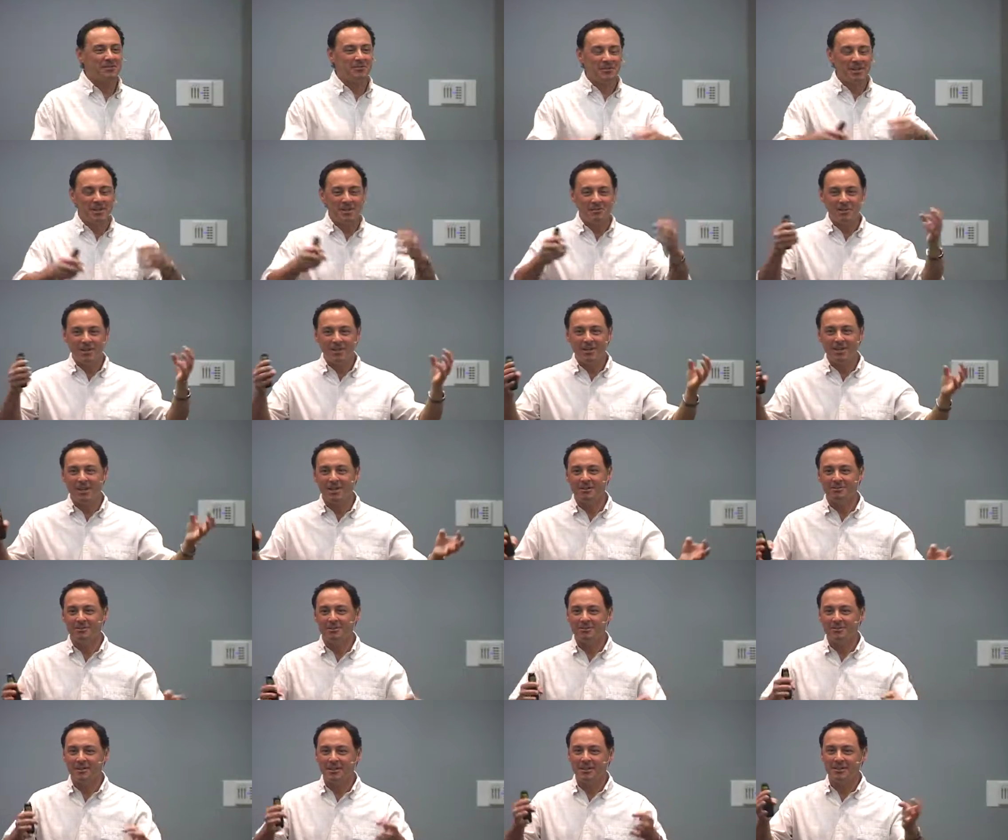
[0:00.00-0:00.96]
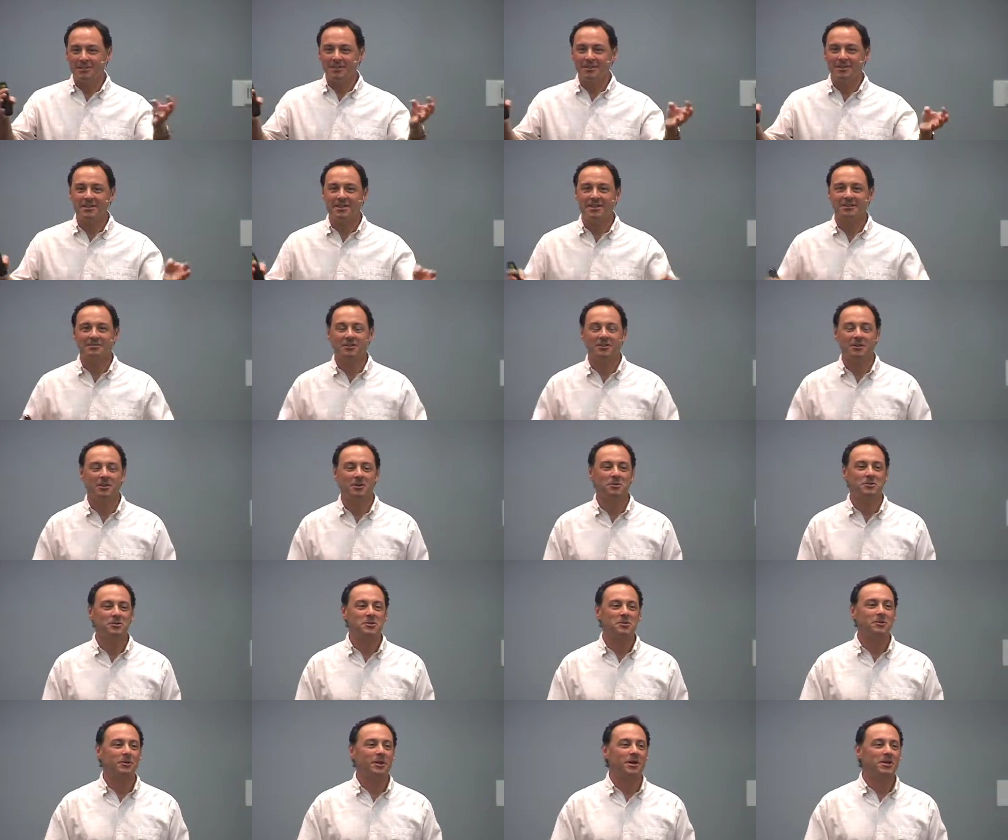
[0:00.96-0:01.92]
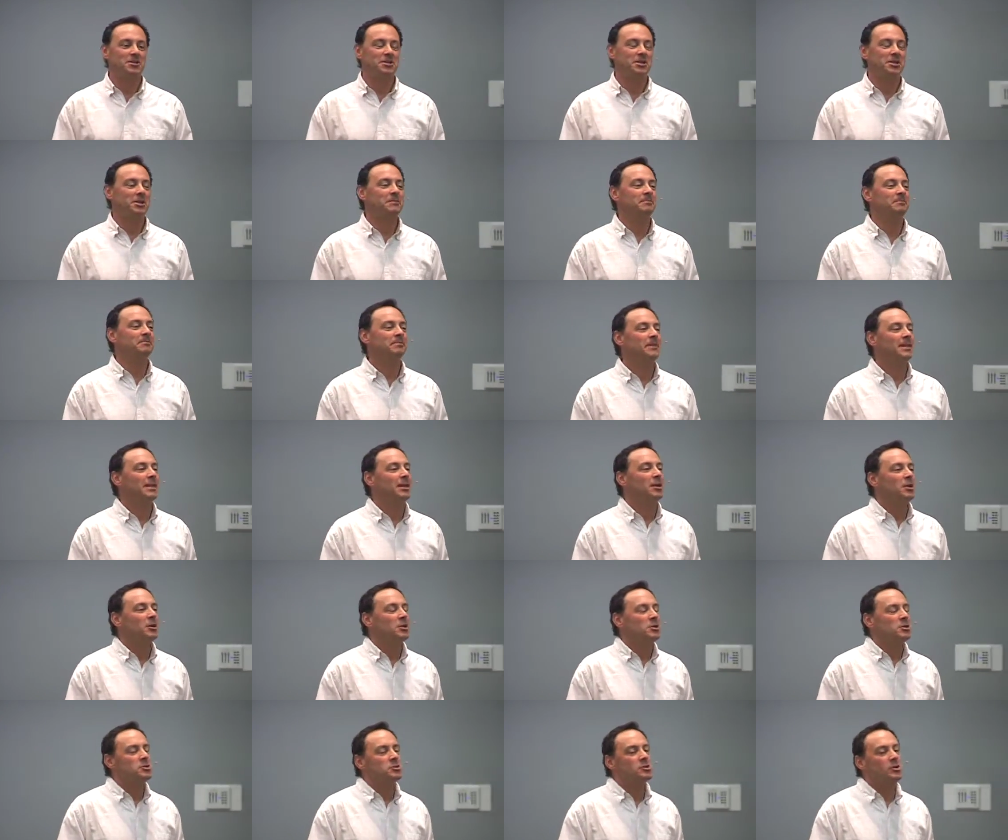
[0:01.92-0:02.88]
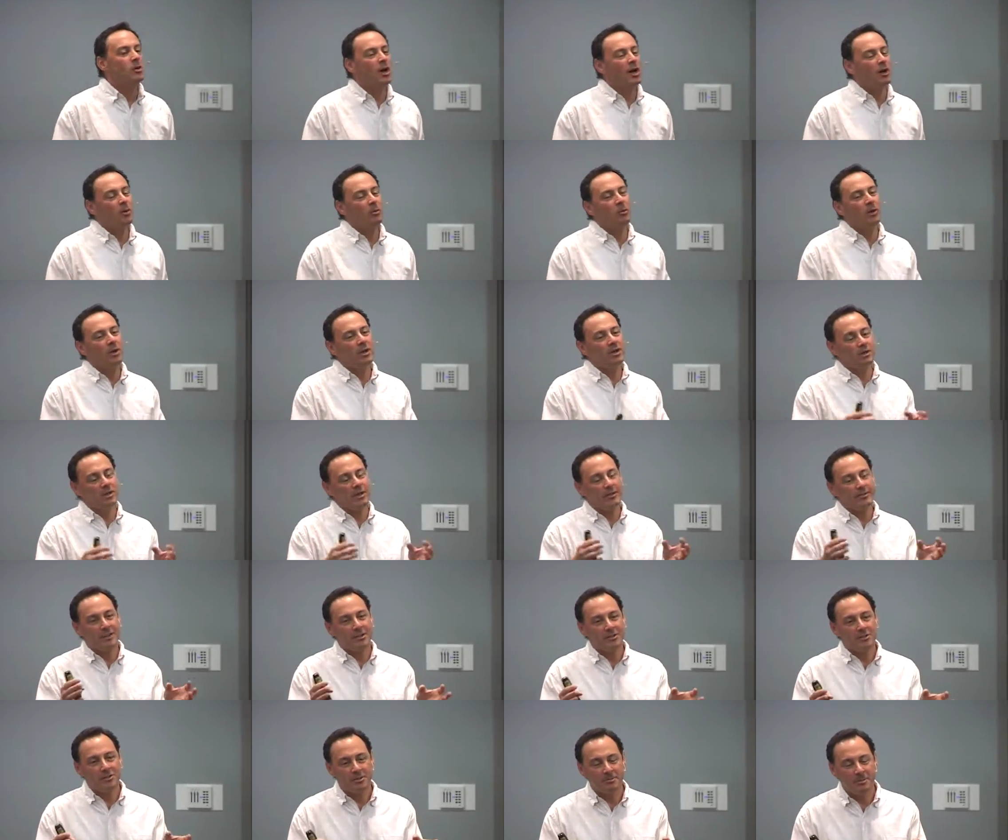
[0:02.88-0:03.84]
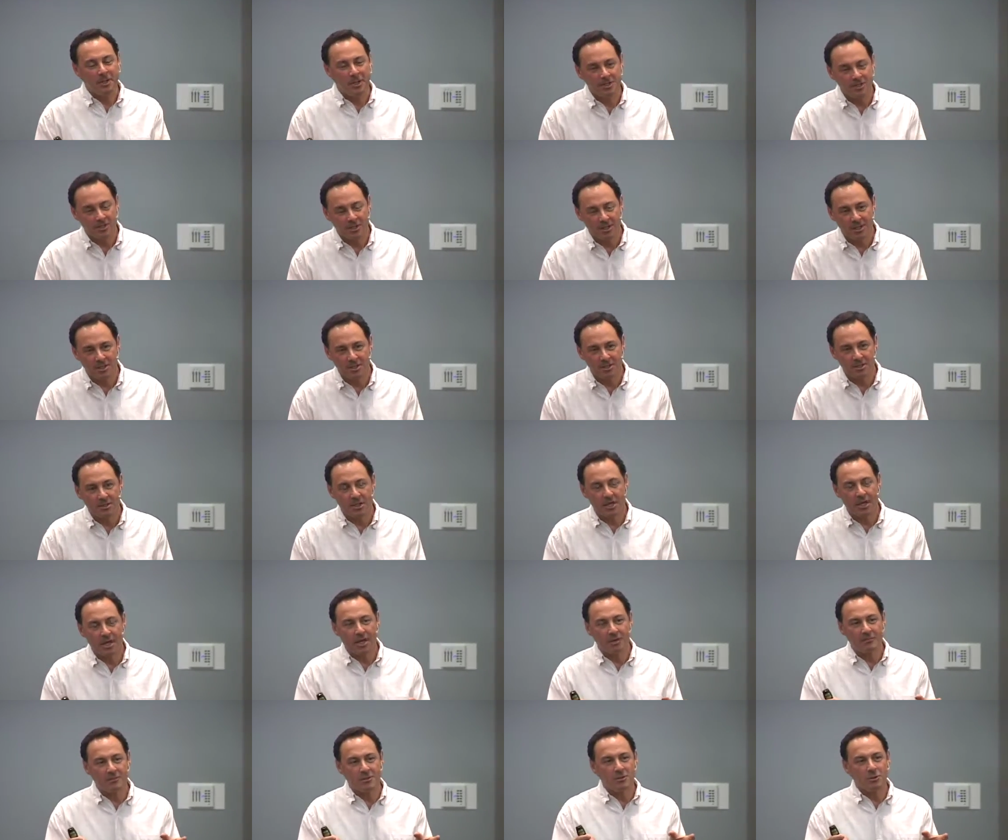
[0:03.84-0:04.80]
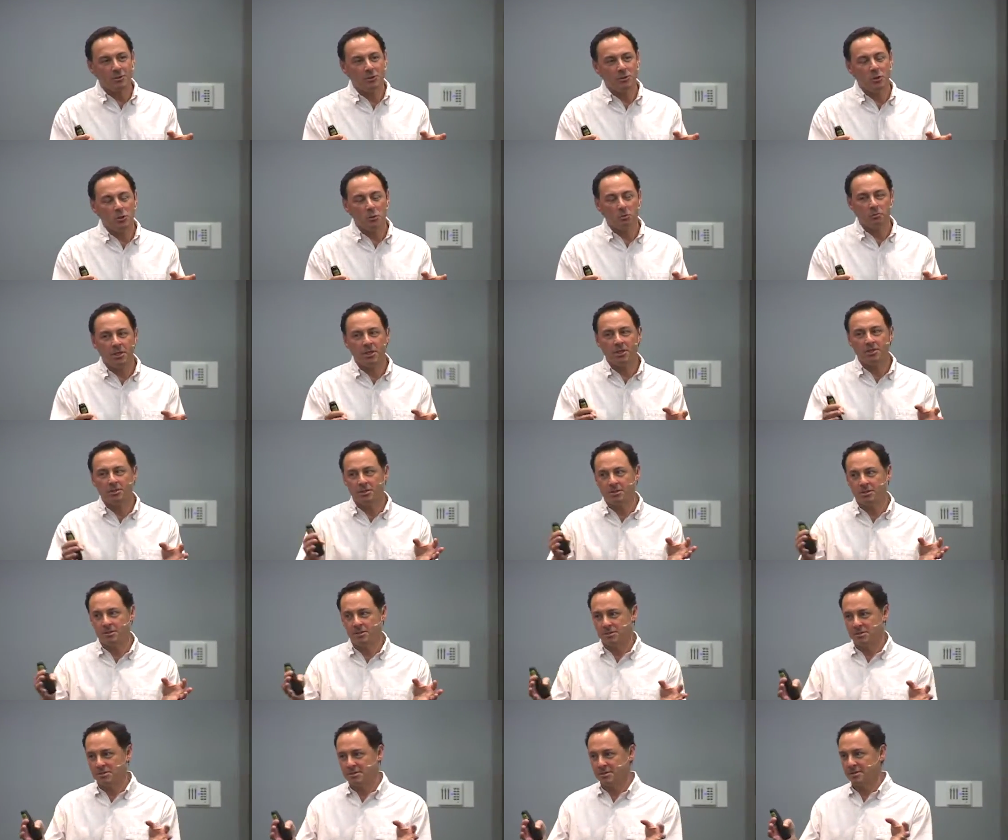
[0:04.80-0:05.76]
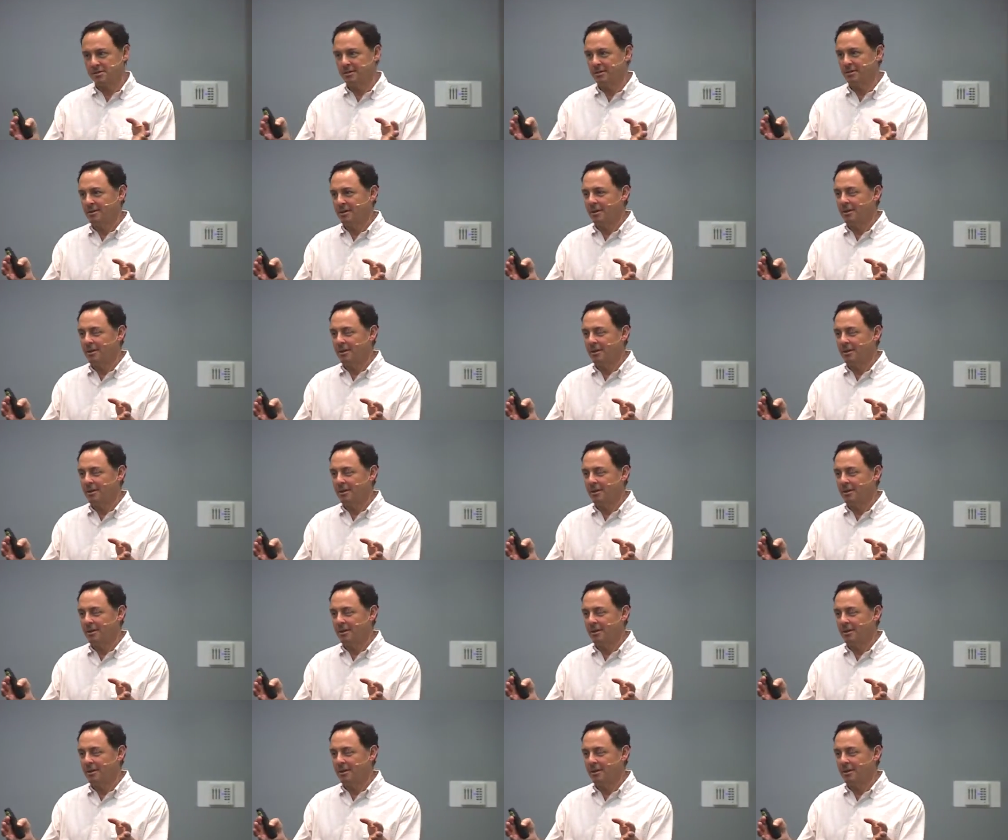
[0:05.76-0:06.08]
a family kind of affair, and you never know who's watching. So I want to leave that to your imagination. I have shown you pictures